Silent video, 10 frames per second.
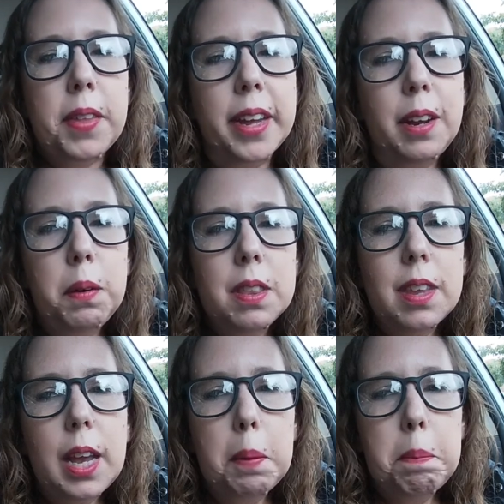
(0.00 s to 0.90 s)
I know
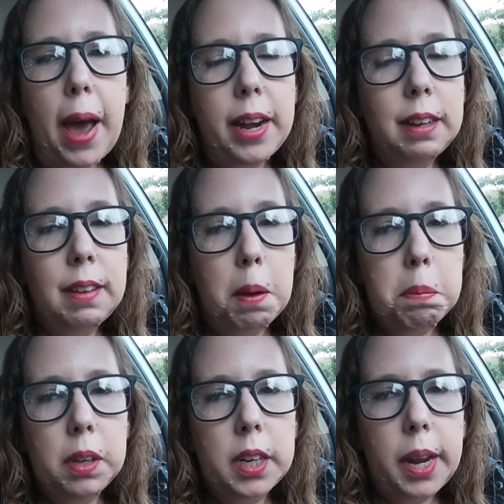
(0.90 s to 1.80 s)
it's like a bad
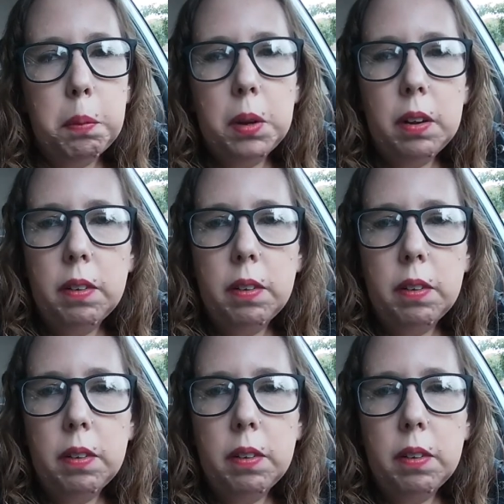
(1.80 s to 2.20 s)
example and I would